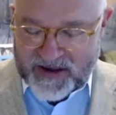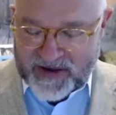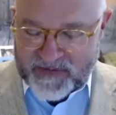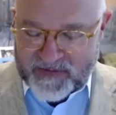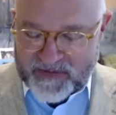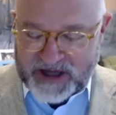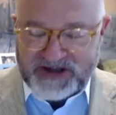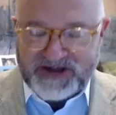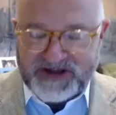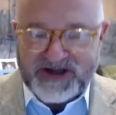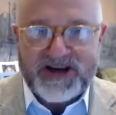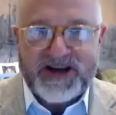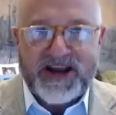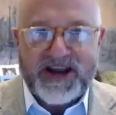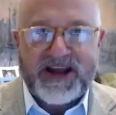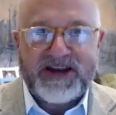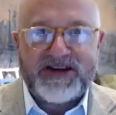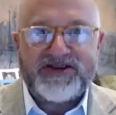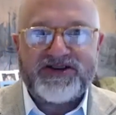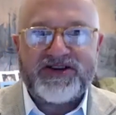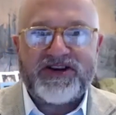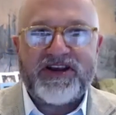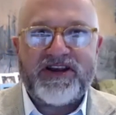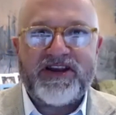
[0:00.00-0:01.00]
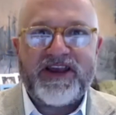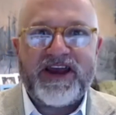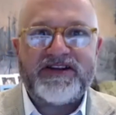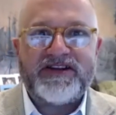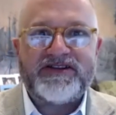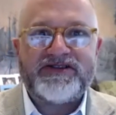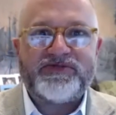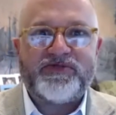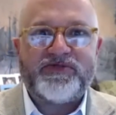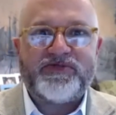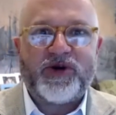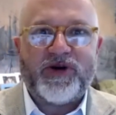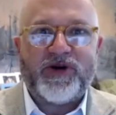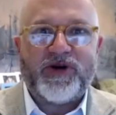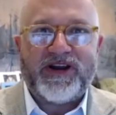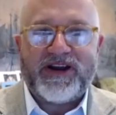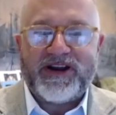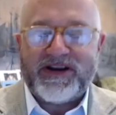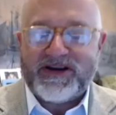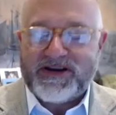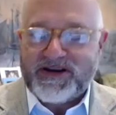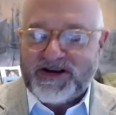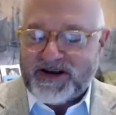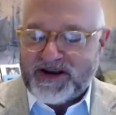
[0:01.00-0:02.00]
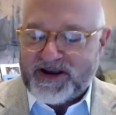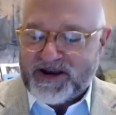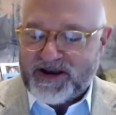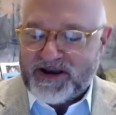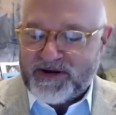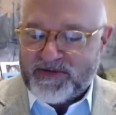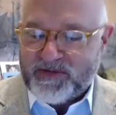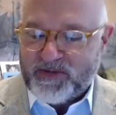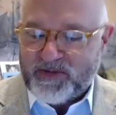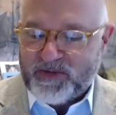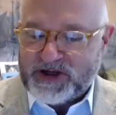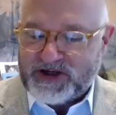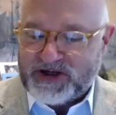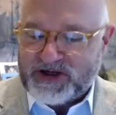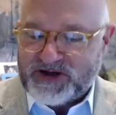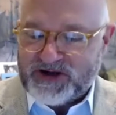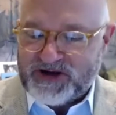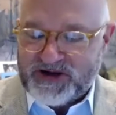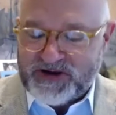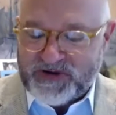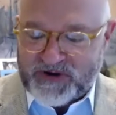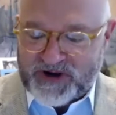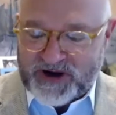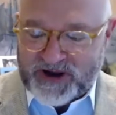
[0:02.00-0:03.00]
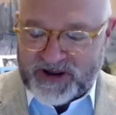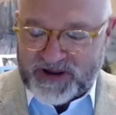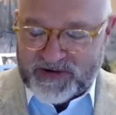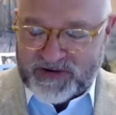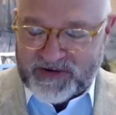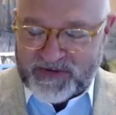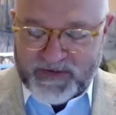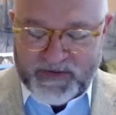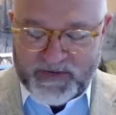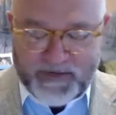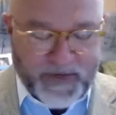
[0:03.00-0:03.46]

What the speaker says: mentioned Angela Lansbury, and we should do another.